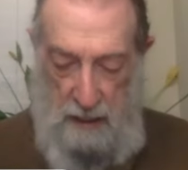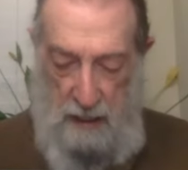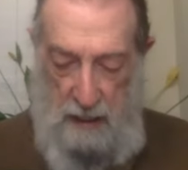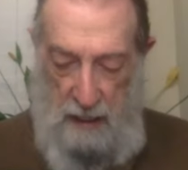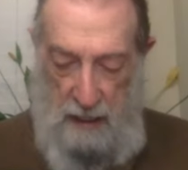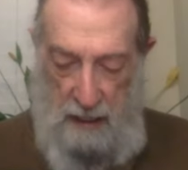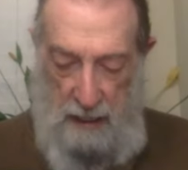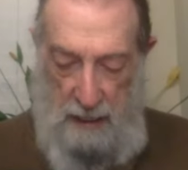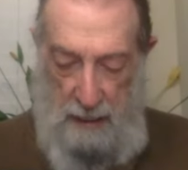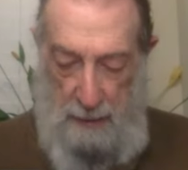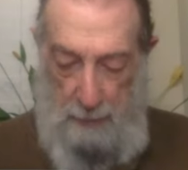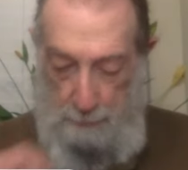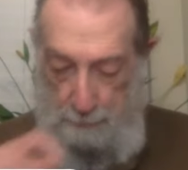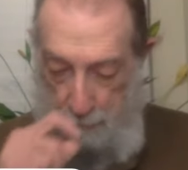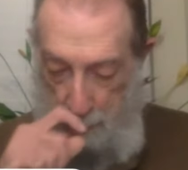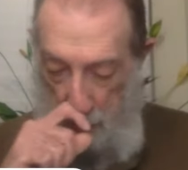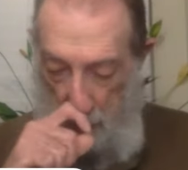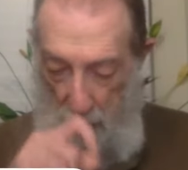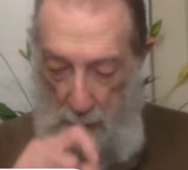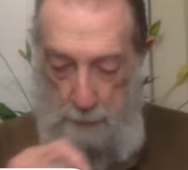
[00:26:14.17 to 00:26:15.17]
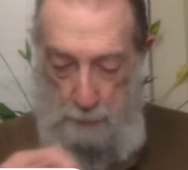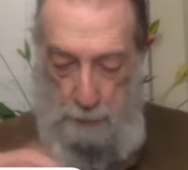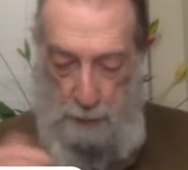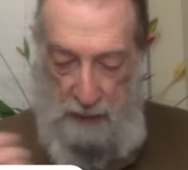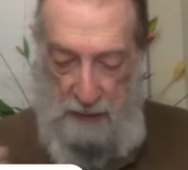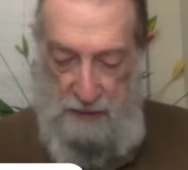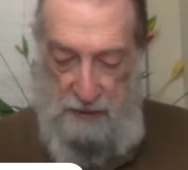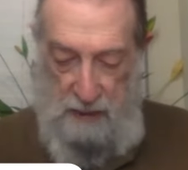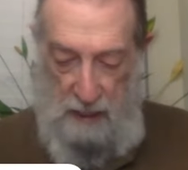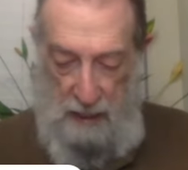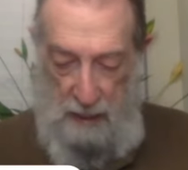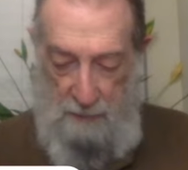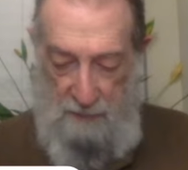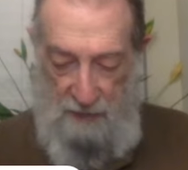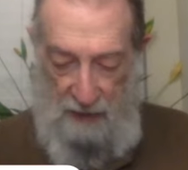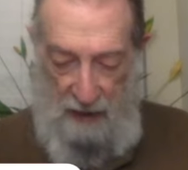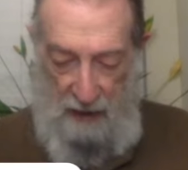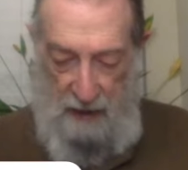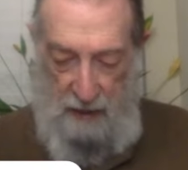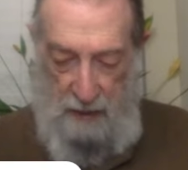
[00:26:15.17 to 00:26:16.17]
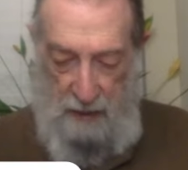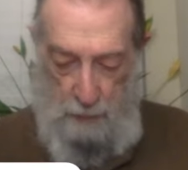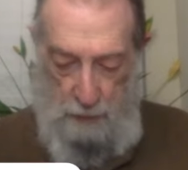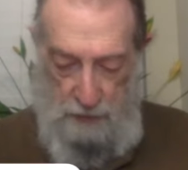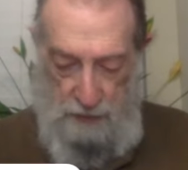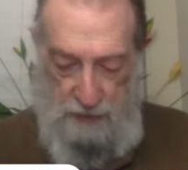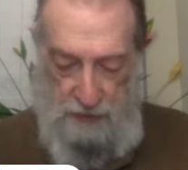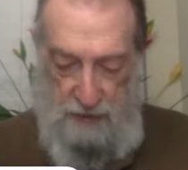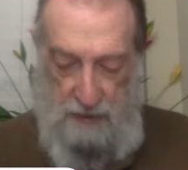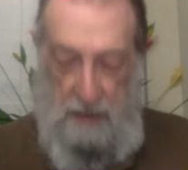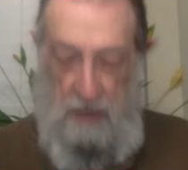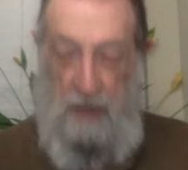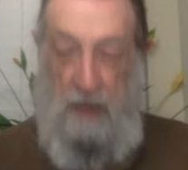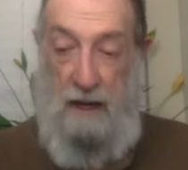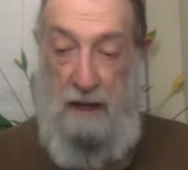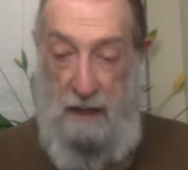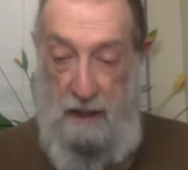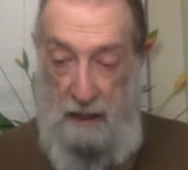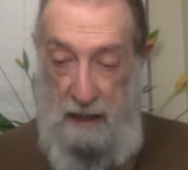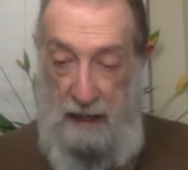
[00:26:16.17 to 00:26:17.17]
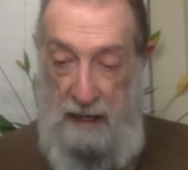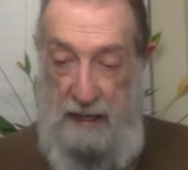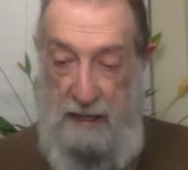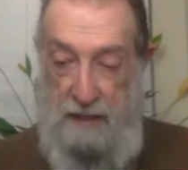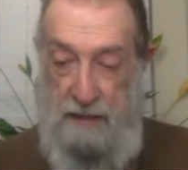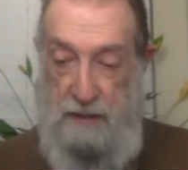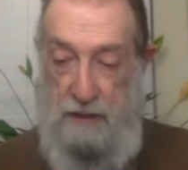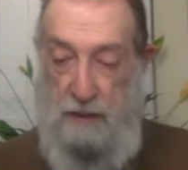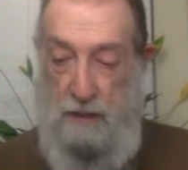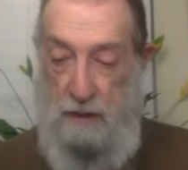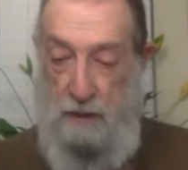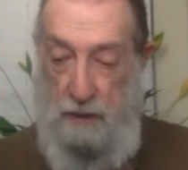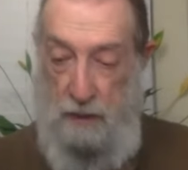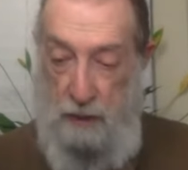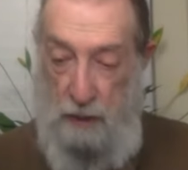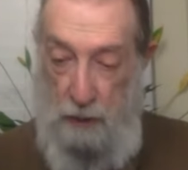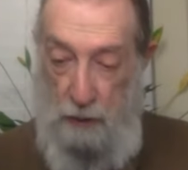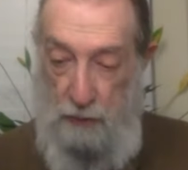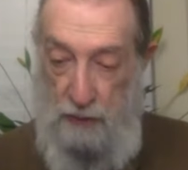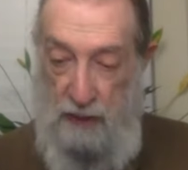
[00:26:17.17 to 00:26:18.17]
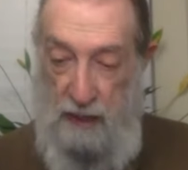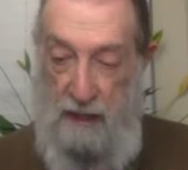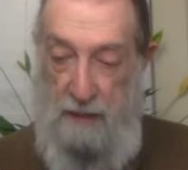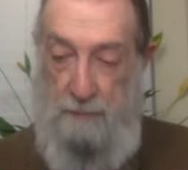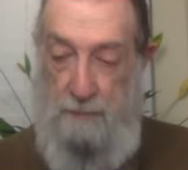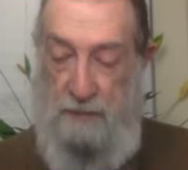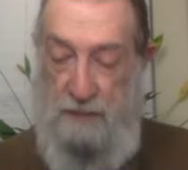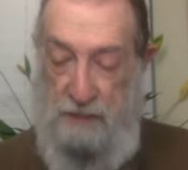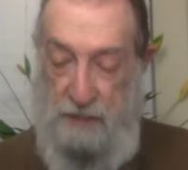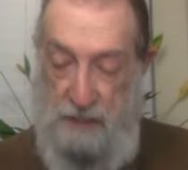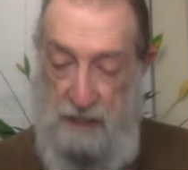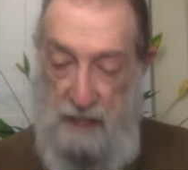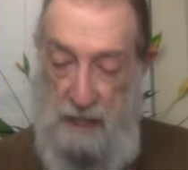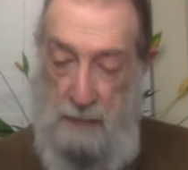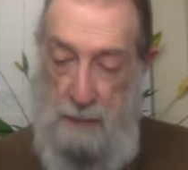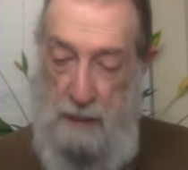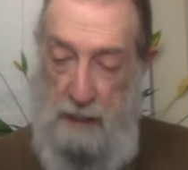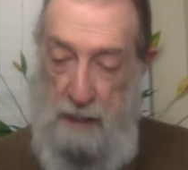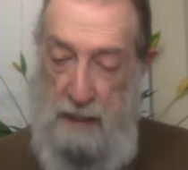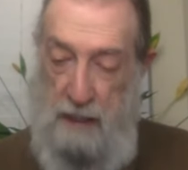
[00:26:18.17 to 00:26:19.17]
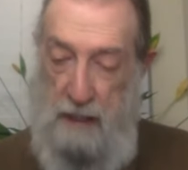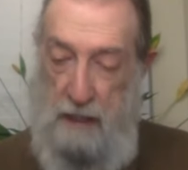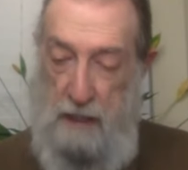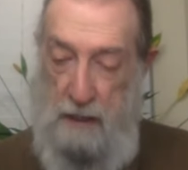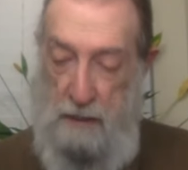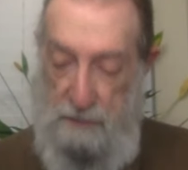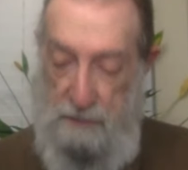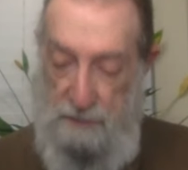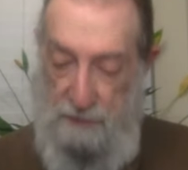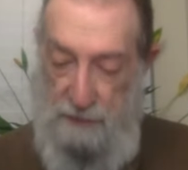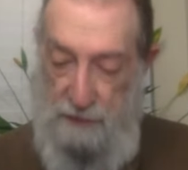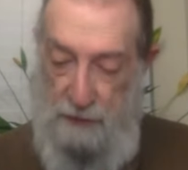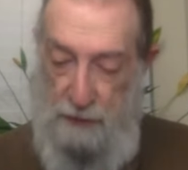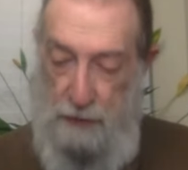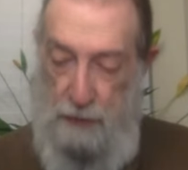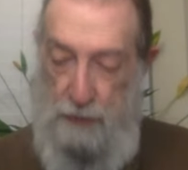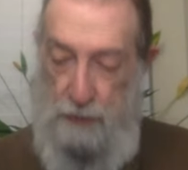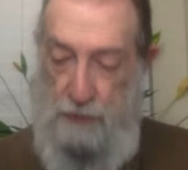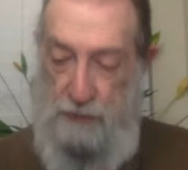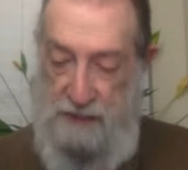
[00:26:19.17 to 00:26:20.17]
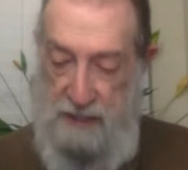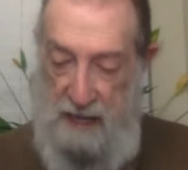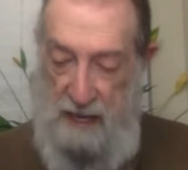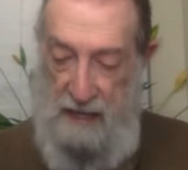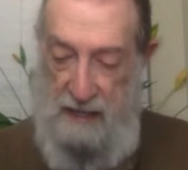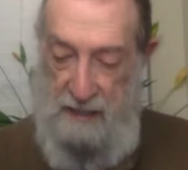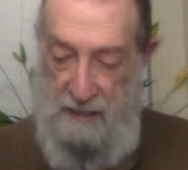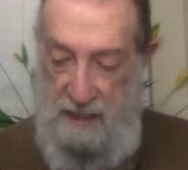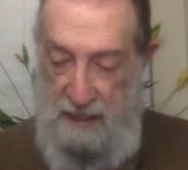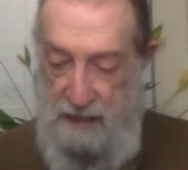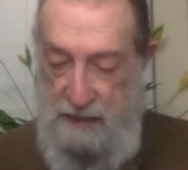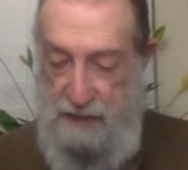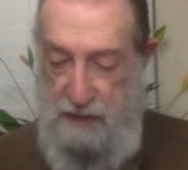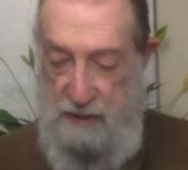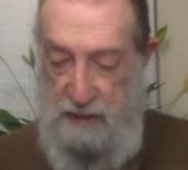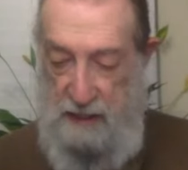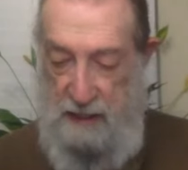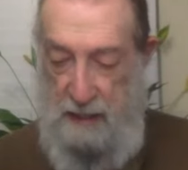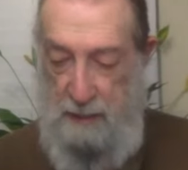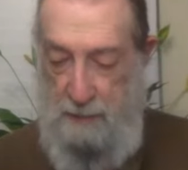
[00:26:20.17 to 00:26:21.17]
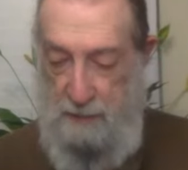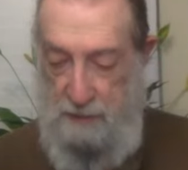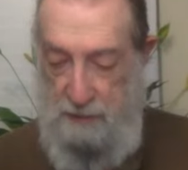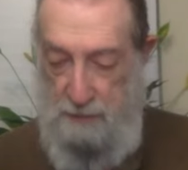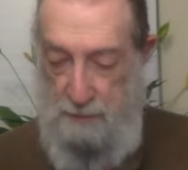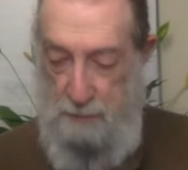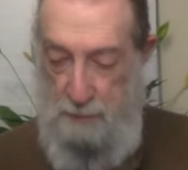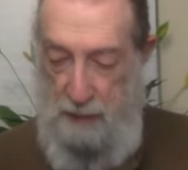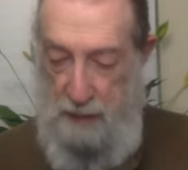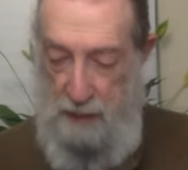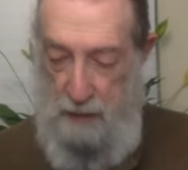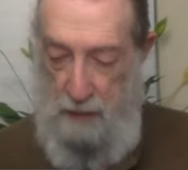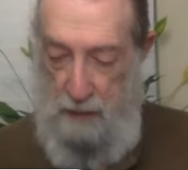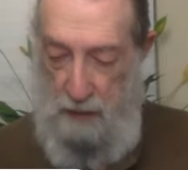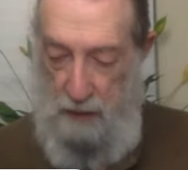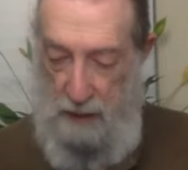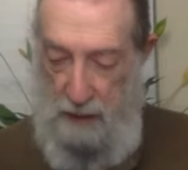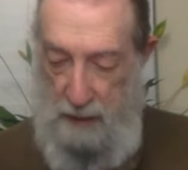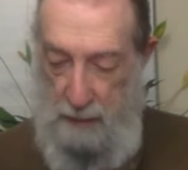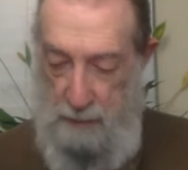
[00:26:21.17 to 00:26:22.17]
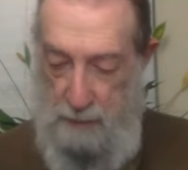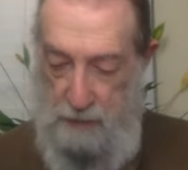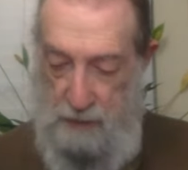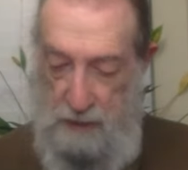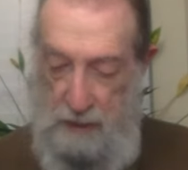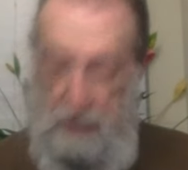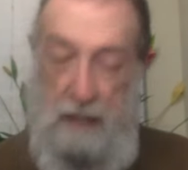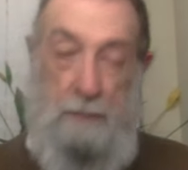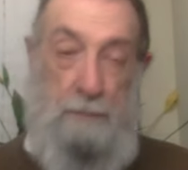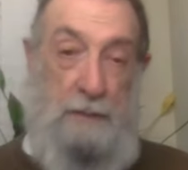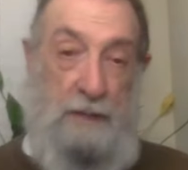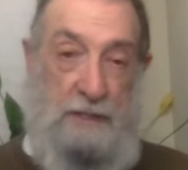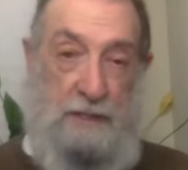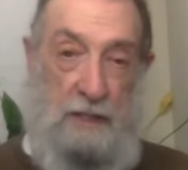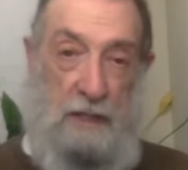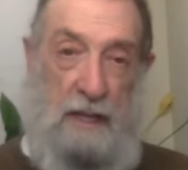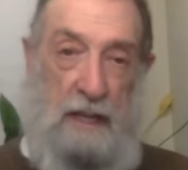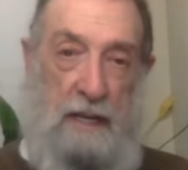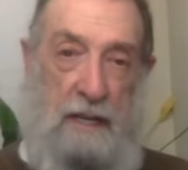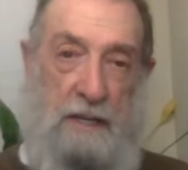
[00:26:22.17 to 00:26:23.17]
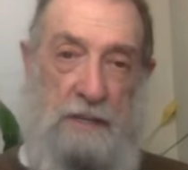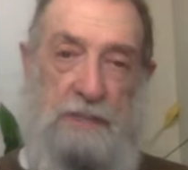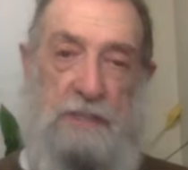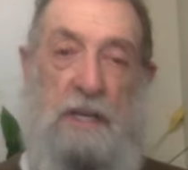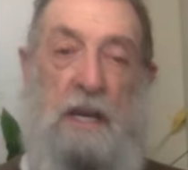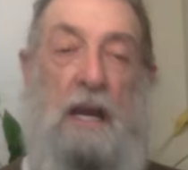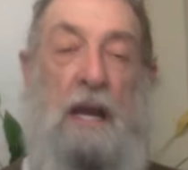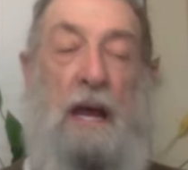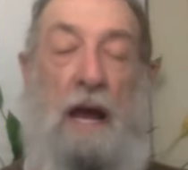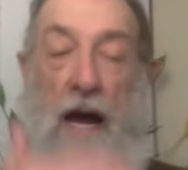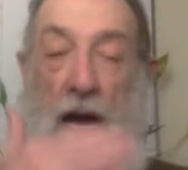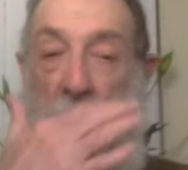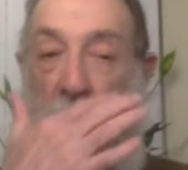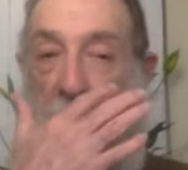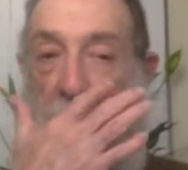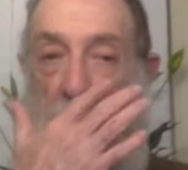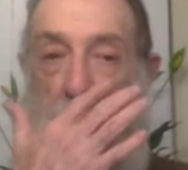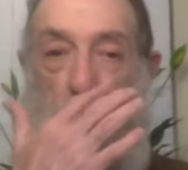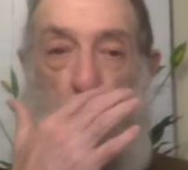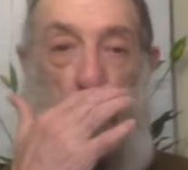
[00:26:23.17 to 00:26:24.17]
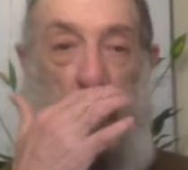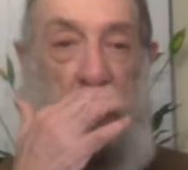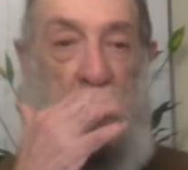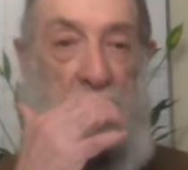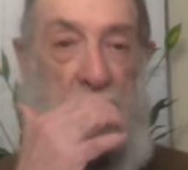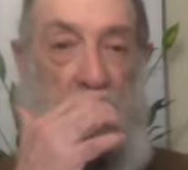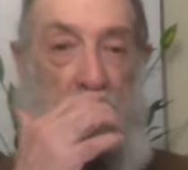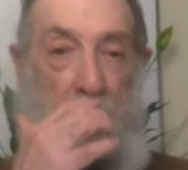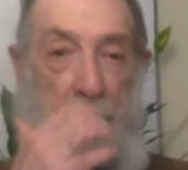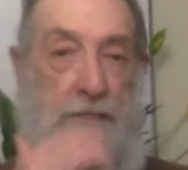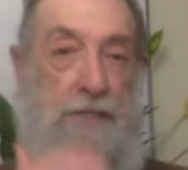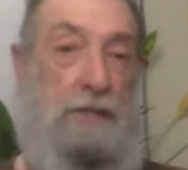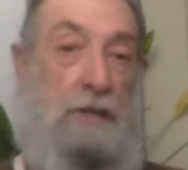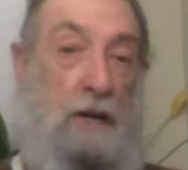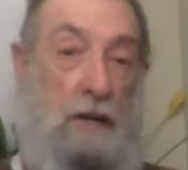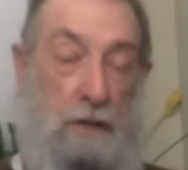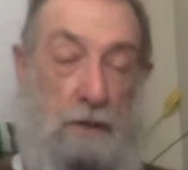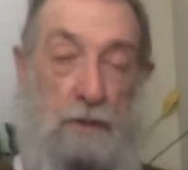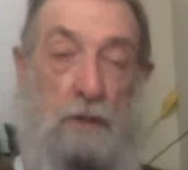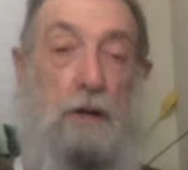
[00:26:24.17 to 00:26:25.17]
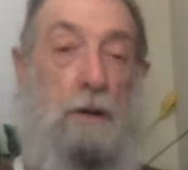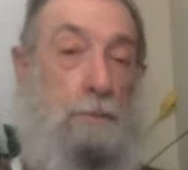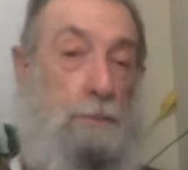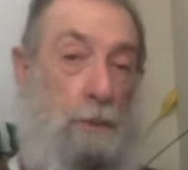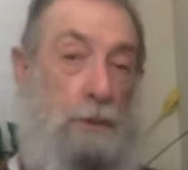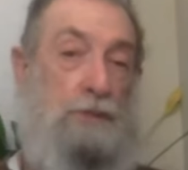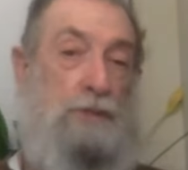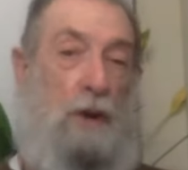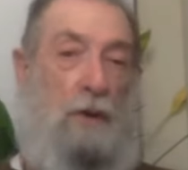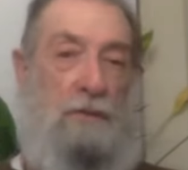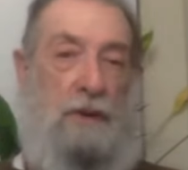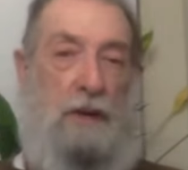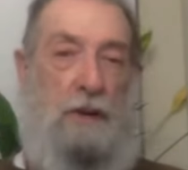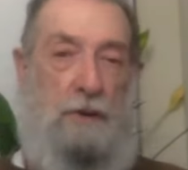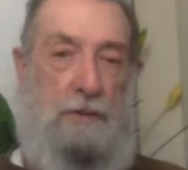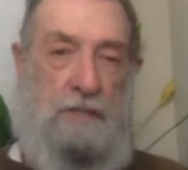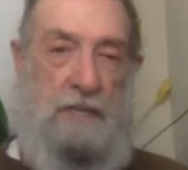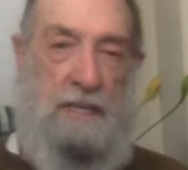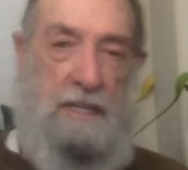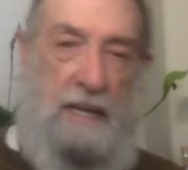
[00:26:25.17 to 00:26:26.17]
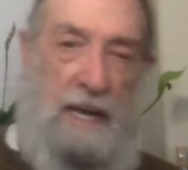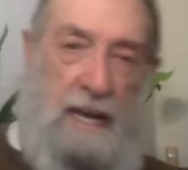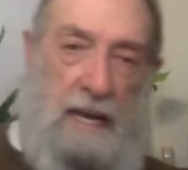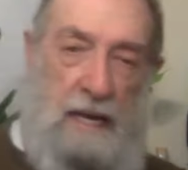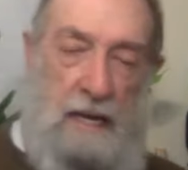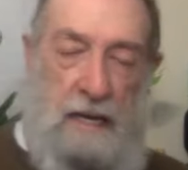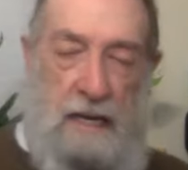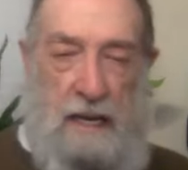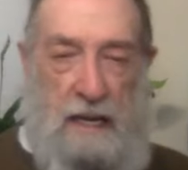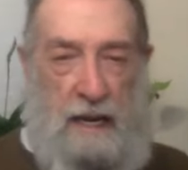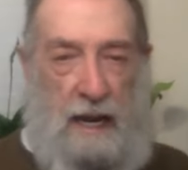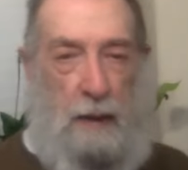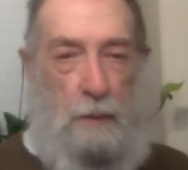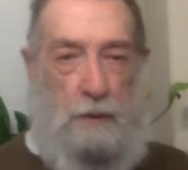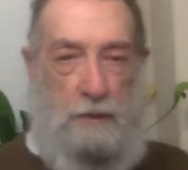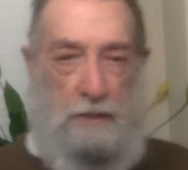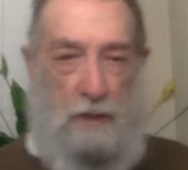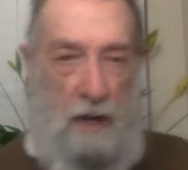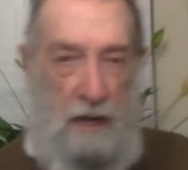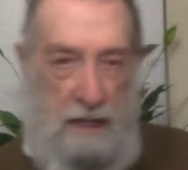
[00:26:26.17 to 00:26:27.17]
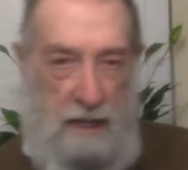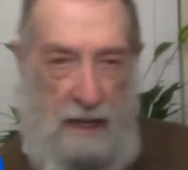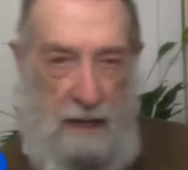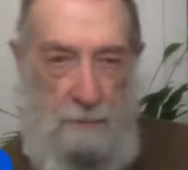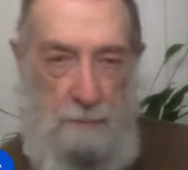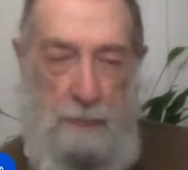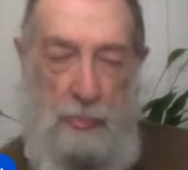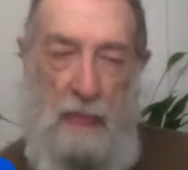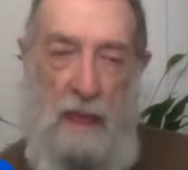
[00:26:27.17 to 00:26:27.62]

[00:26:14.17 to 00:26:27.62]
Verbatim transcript: Uh, peacetime valuables, light, clothing, sleeping gear, food, sanitation items, medical items, miscellaneous. I had one of the guys in our group who was over here today, and he and I were talking.